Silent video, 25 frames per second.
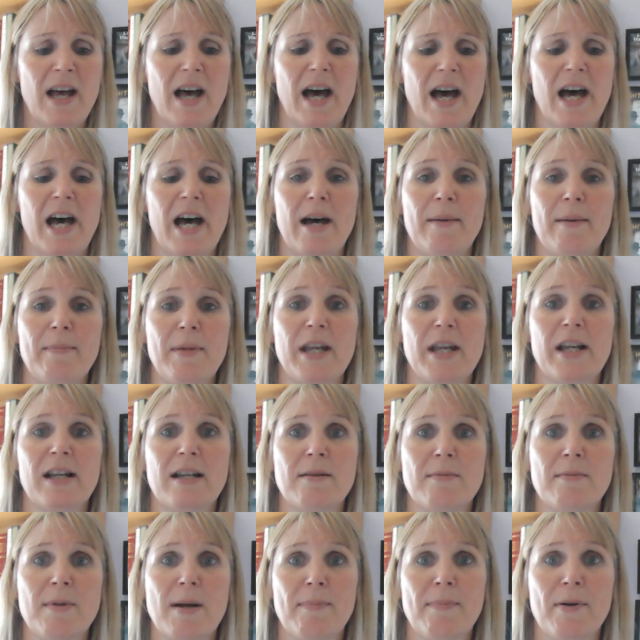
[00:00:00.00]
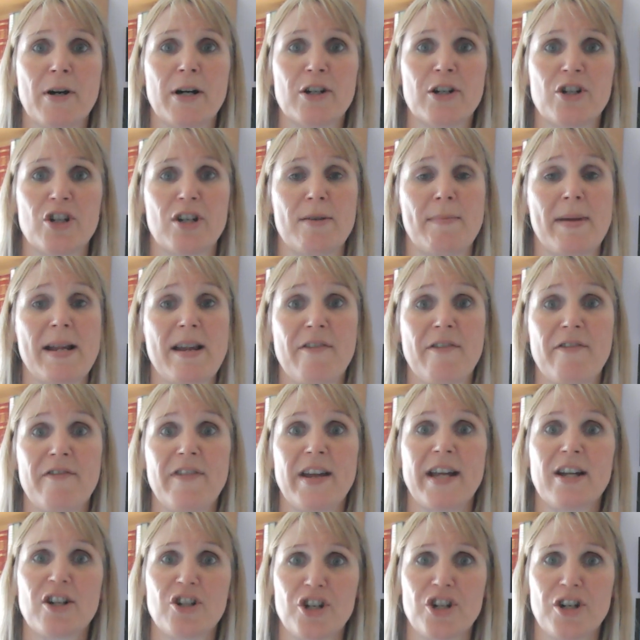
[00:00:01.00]
um, you can approach them in a
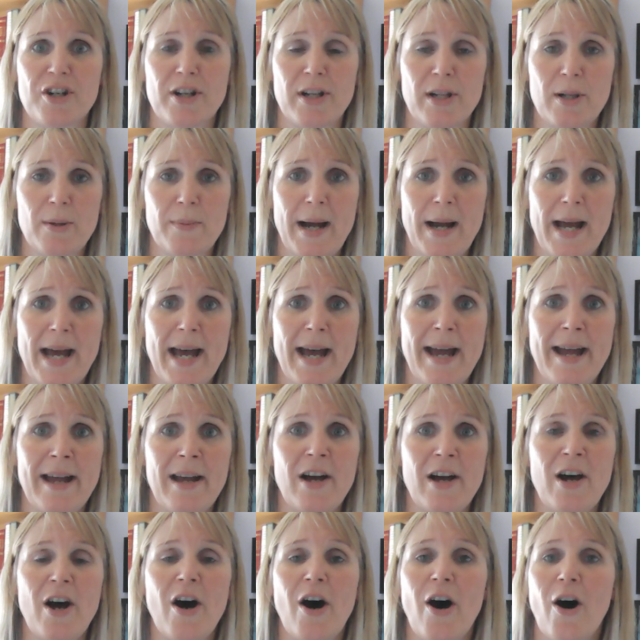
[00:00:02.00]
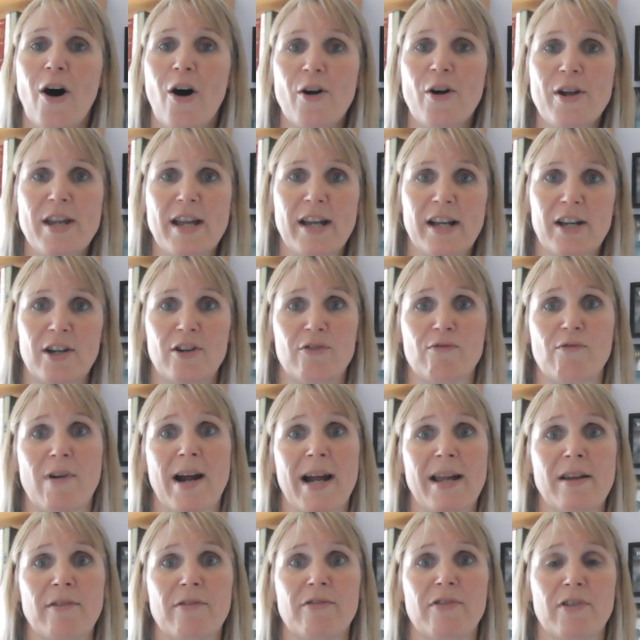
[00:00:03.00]
fictional way, or you can
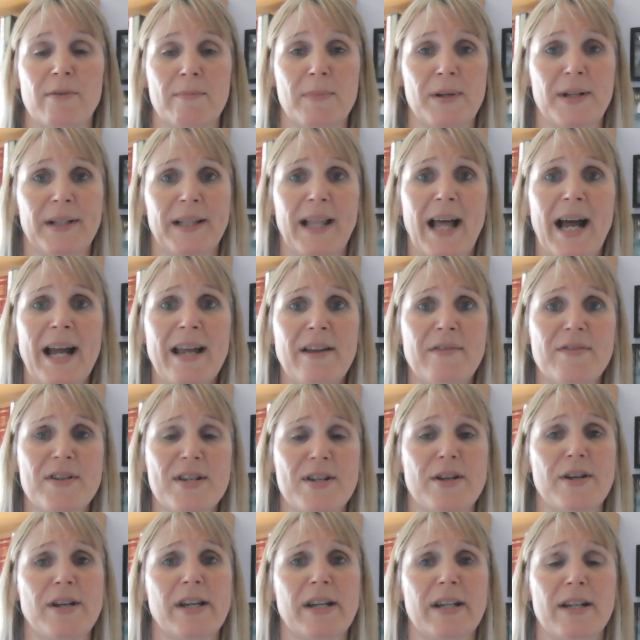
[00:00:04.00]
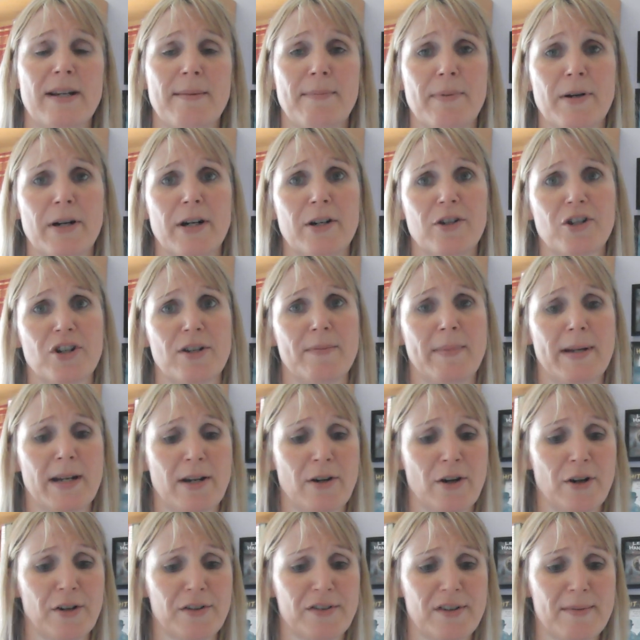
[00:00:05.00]
write from your life, so you can approach them in
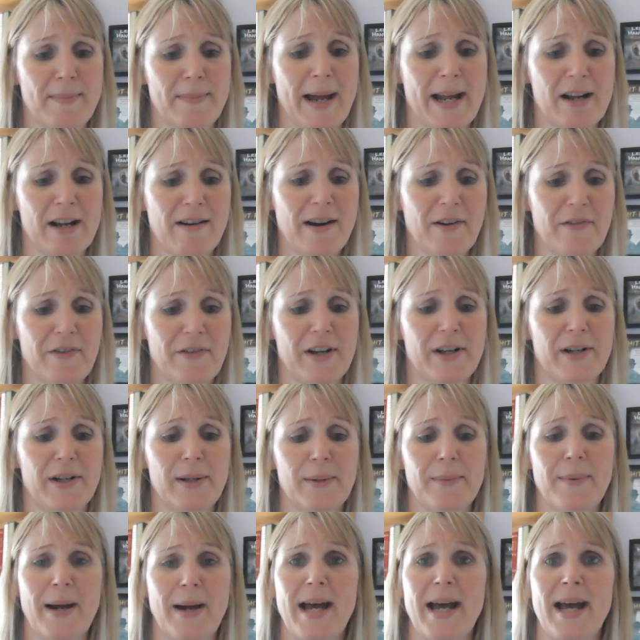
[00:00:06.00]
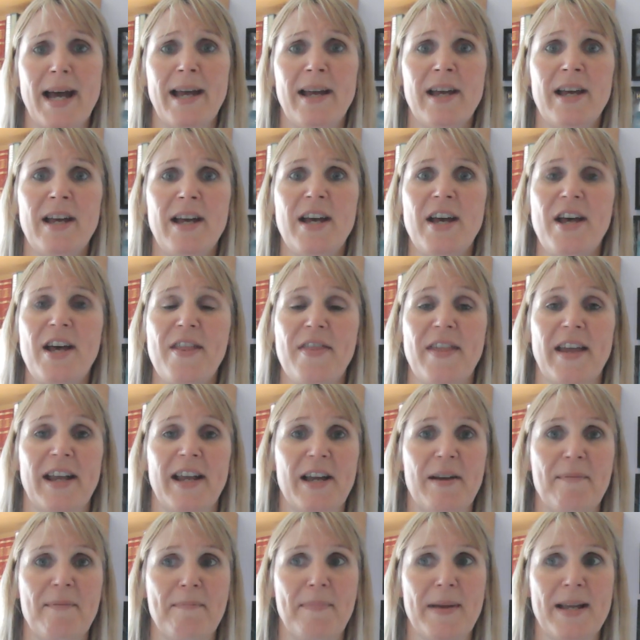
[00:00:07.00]
an autobiographical way. There
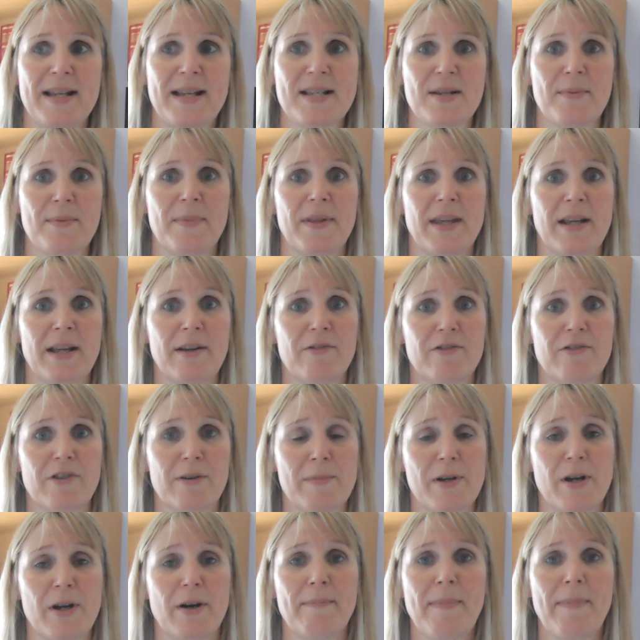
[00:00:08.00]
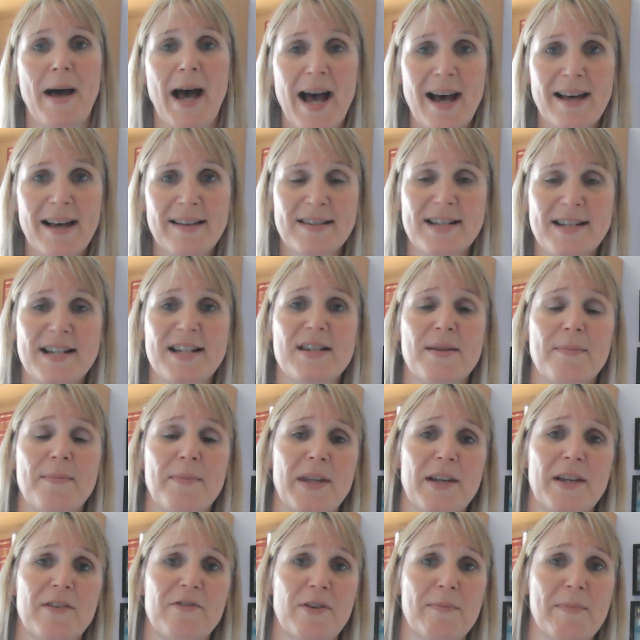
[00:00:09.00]
can be something from your past,
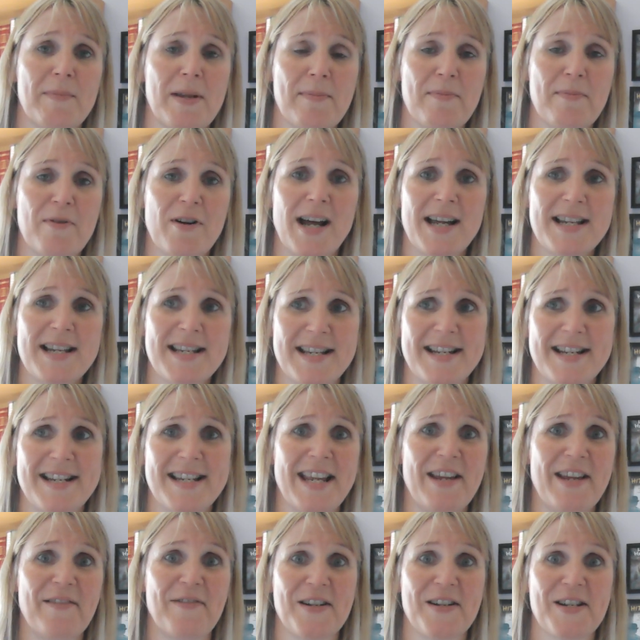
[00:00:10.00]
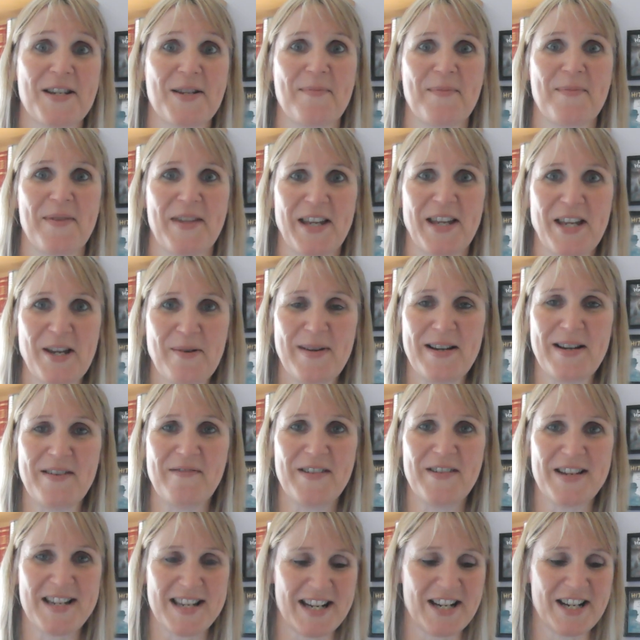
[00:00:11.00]
something from your present, even something you
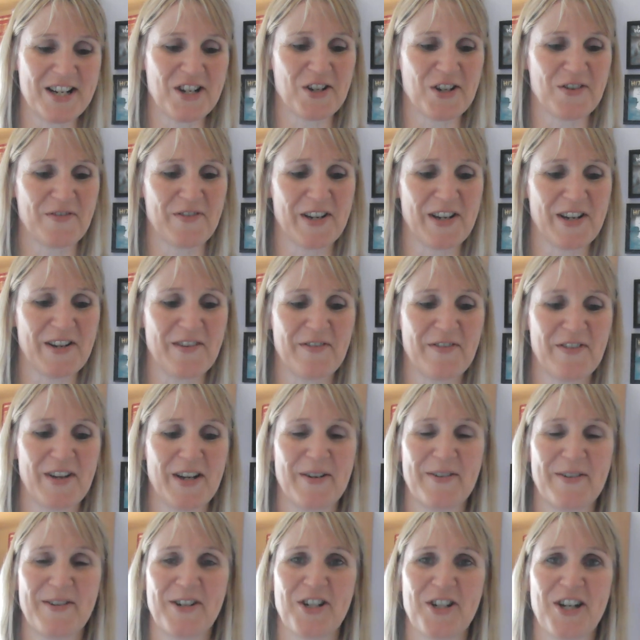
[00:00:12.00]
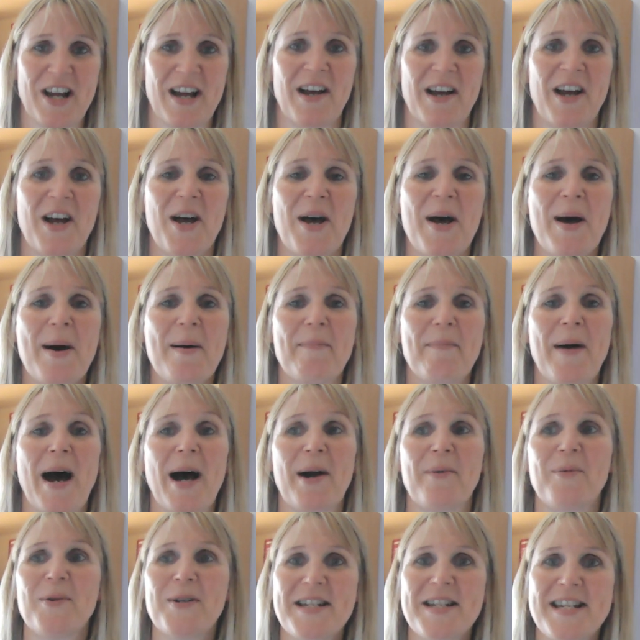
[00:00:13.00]
envisage for your future. But
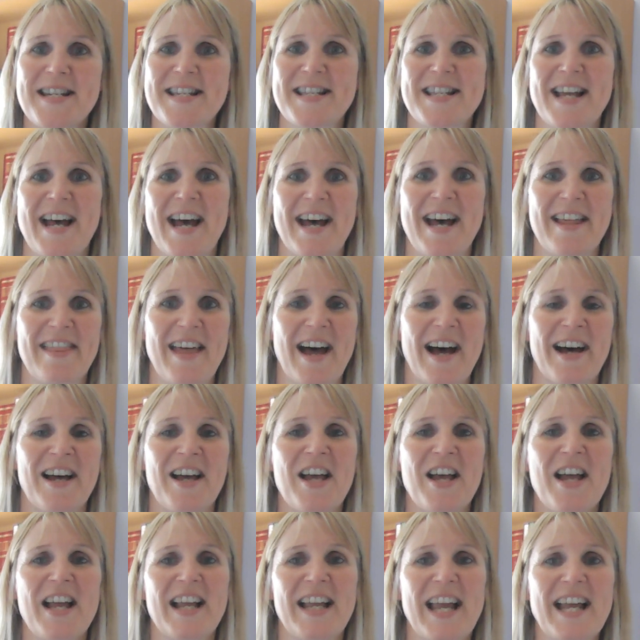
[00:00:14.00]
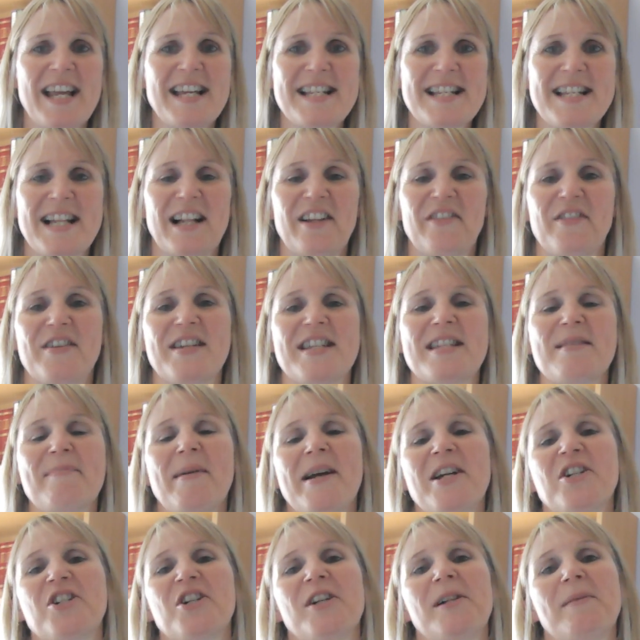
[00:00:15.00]
I would say that get yourself a
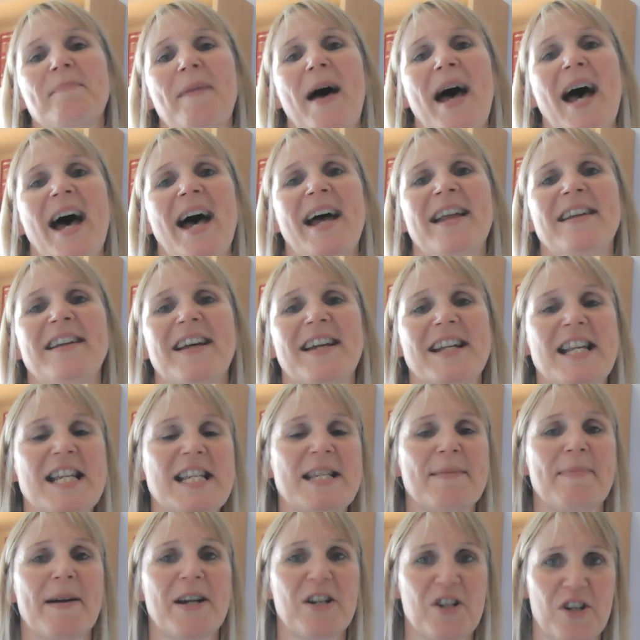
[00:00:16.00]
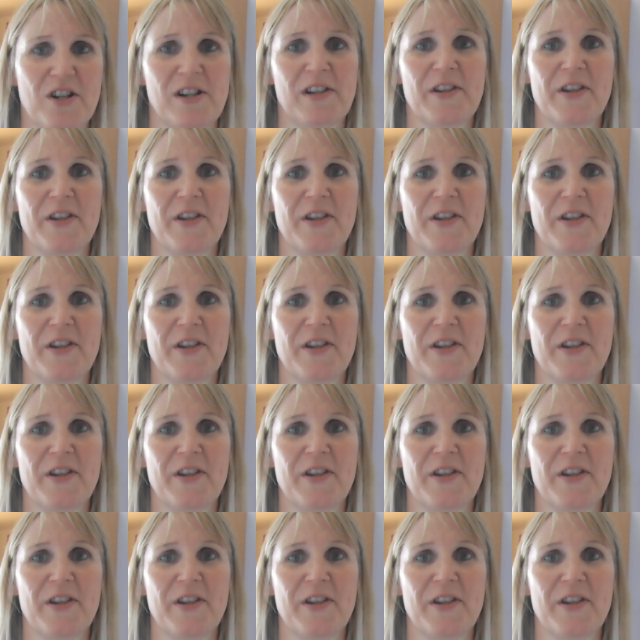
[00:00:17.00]
special pen and a special